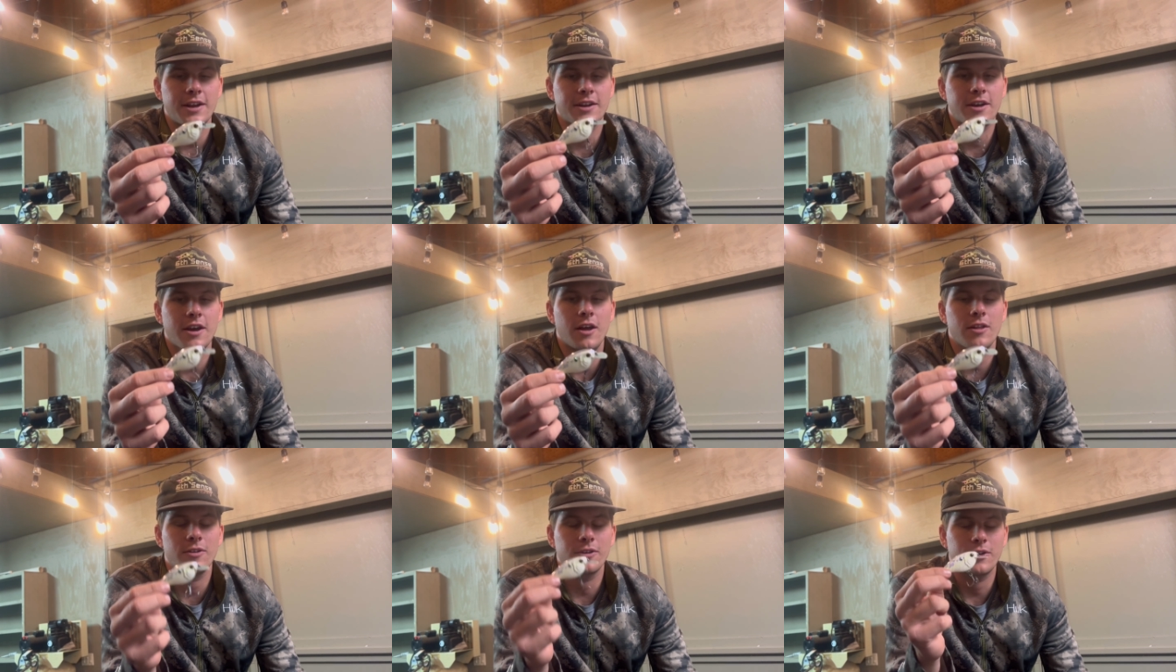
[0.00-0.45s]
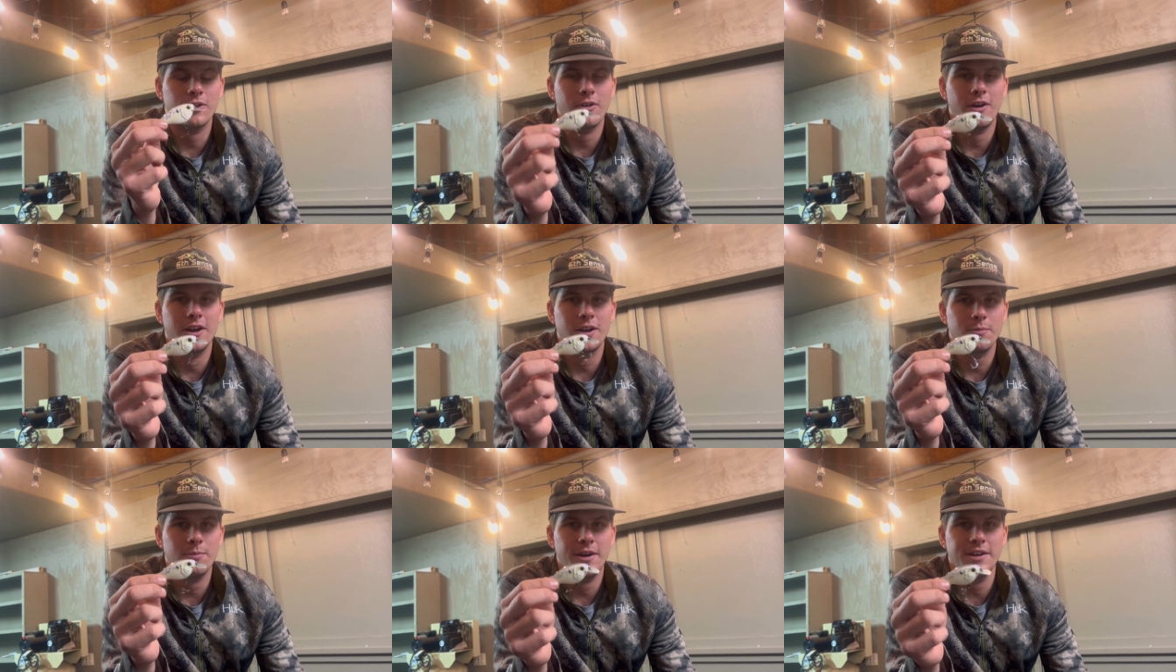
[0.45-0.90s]
color
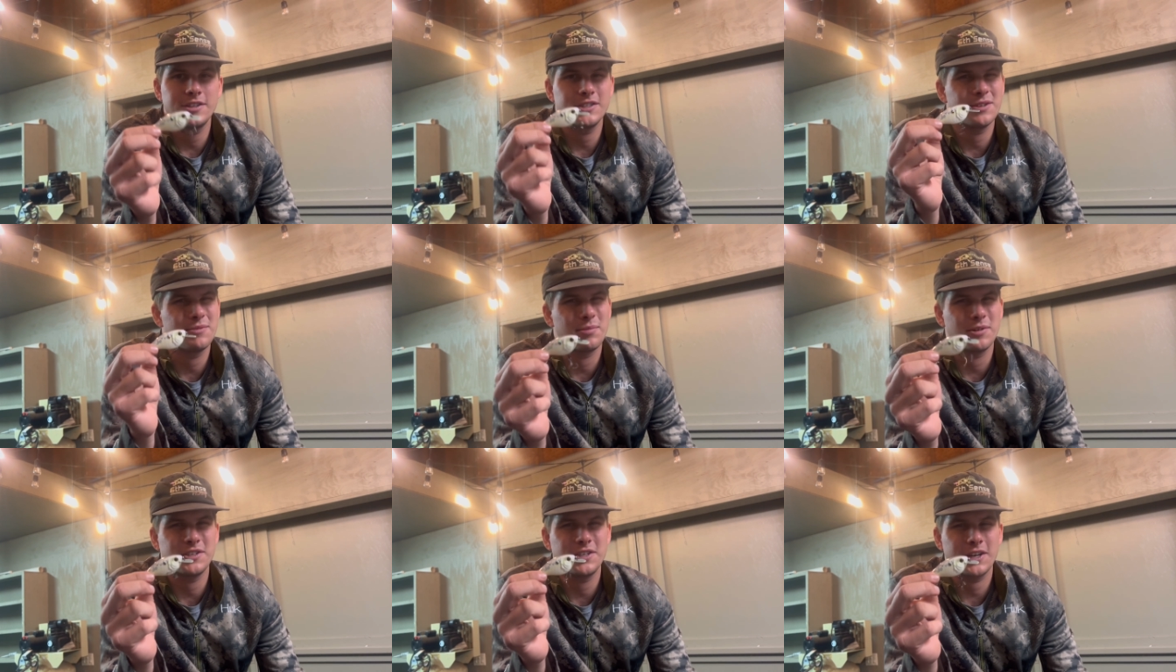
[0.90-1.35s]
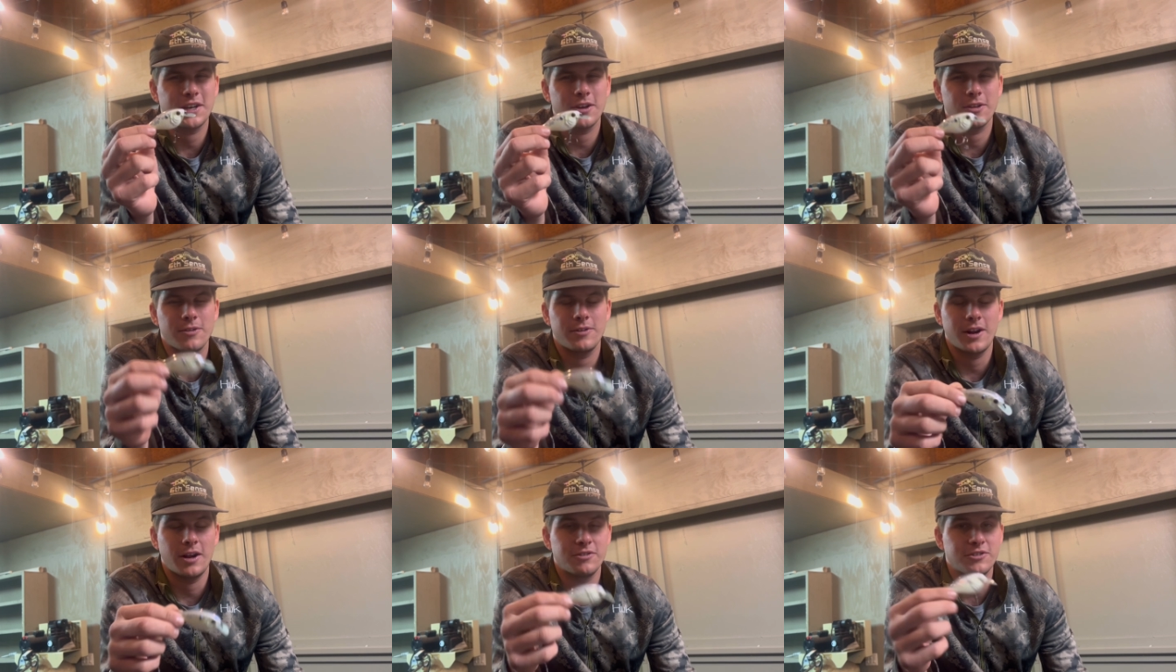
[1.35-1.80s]
crankbaits in particular. Now